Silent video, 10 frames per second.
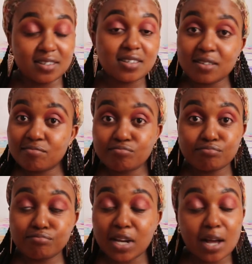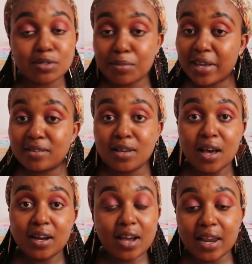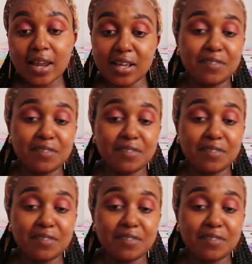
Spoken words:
it becomes my color.